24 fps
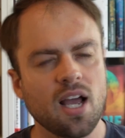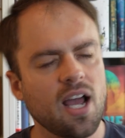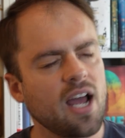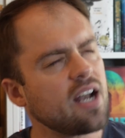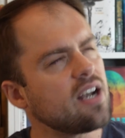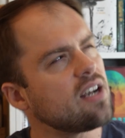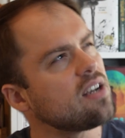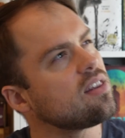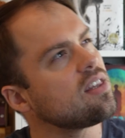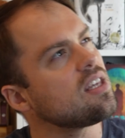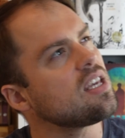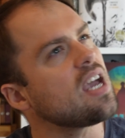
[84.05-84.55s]

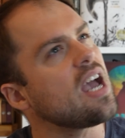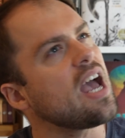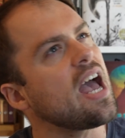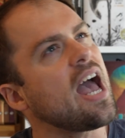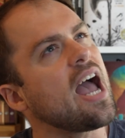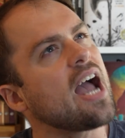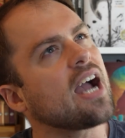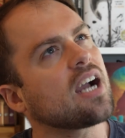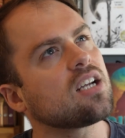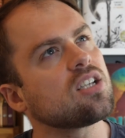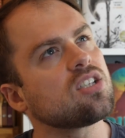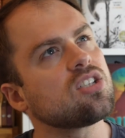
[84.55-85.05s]
and the
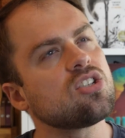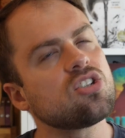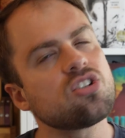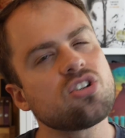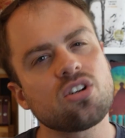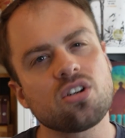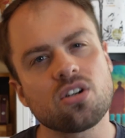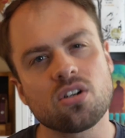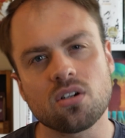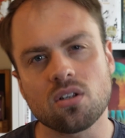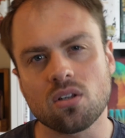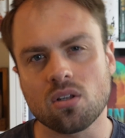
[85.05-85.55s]

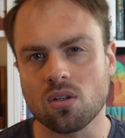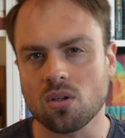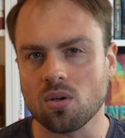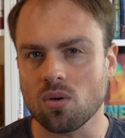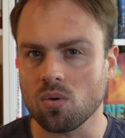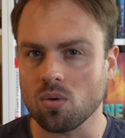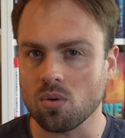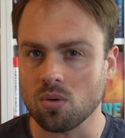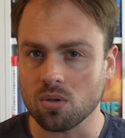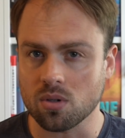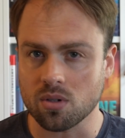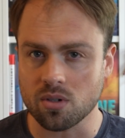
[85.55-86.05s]
external
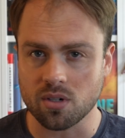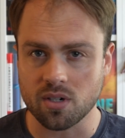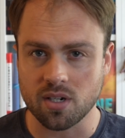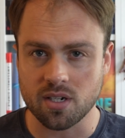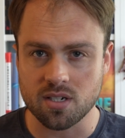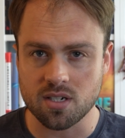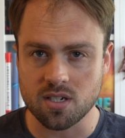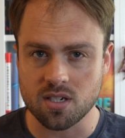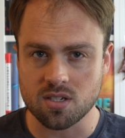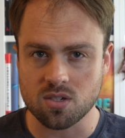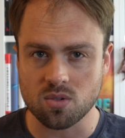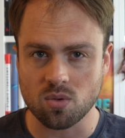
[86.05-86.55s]
order and
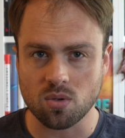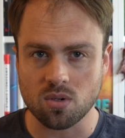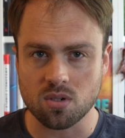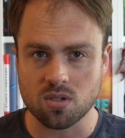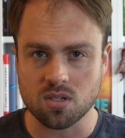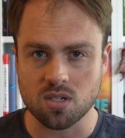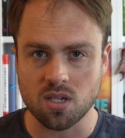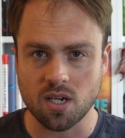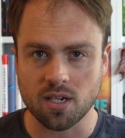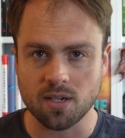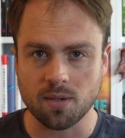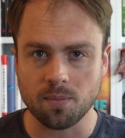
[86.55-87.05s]
disorder
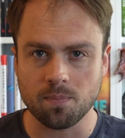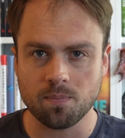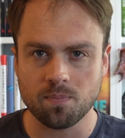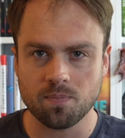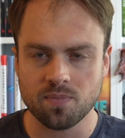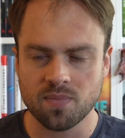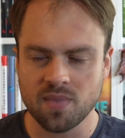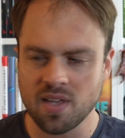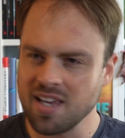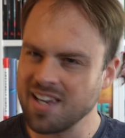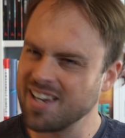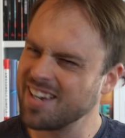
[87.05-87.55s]
cycle.
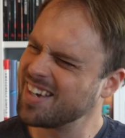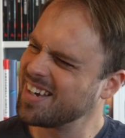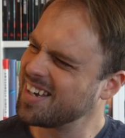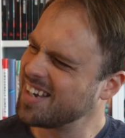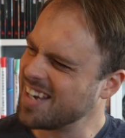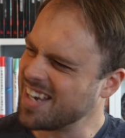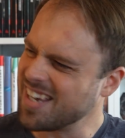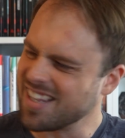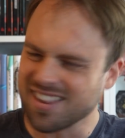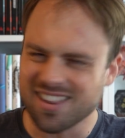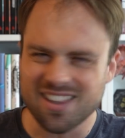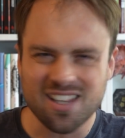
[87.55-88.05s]

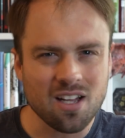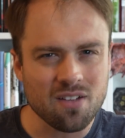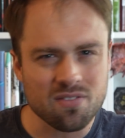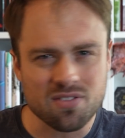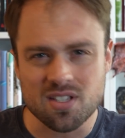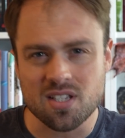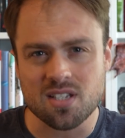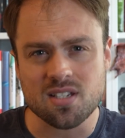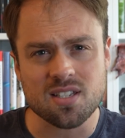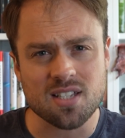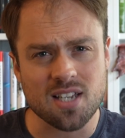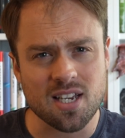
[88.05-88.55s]
He loves
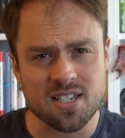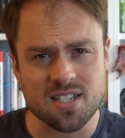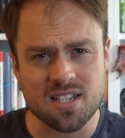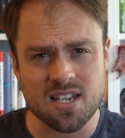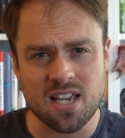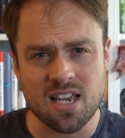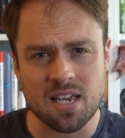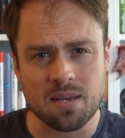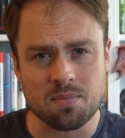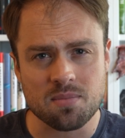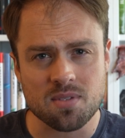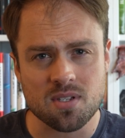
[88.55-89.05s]
concise
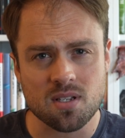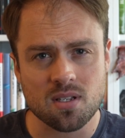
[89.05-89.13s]
names.